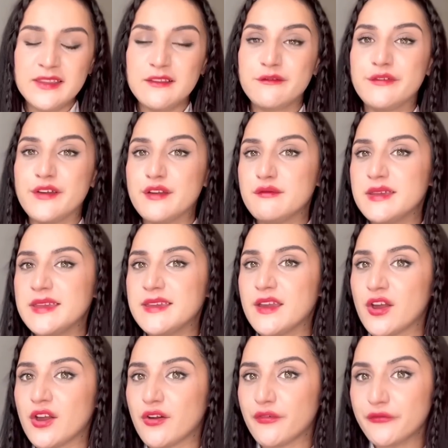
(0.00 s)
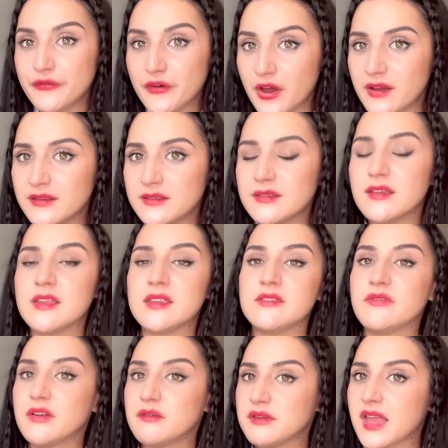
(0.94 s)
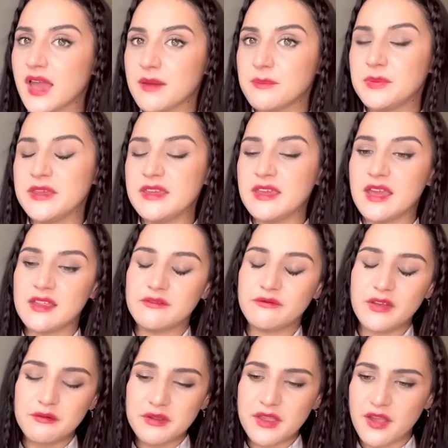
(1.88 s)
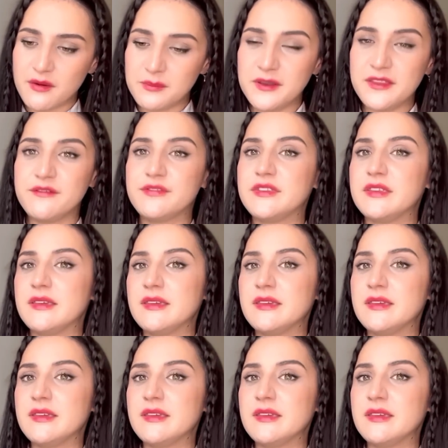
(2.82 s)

it very fun and very happy and very uplifting.